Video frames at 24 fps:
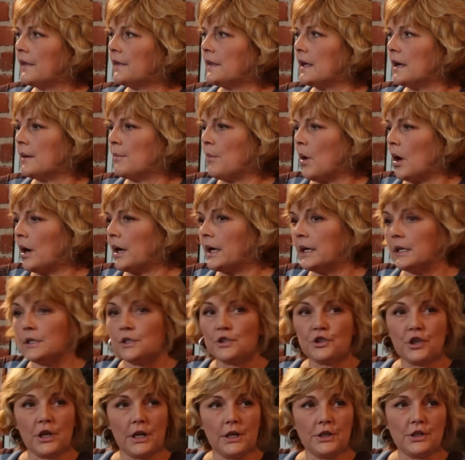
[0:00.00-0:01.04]
market
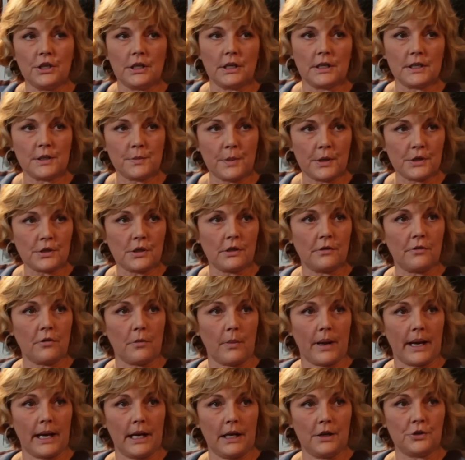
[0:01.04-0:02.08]
is changing, and especially for
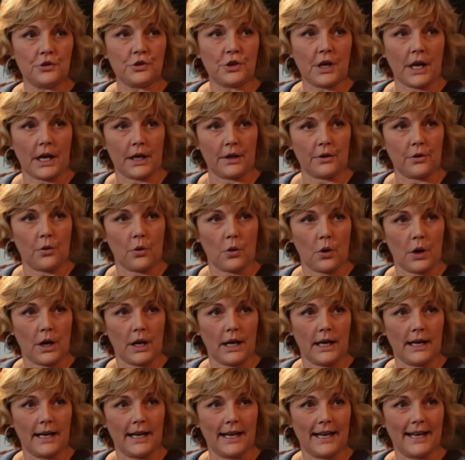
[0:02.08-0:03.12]
my age
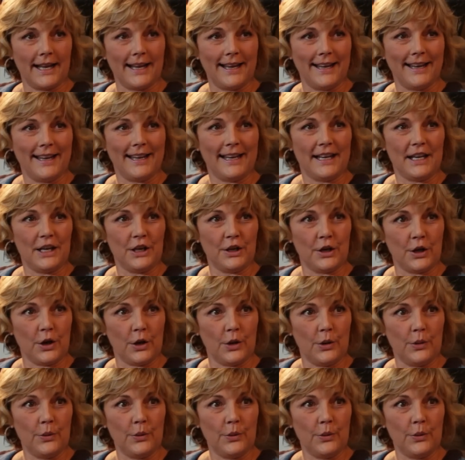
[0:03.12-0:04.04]
category. You know.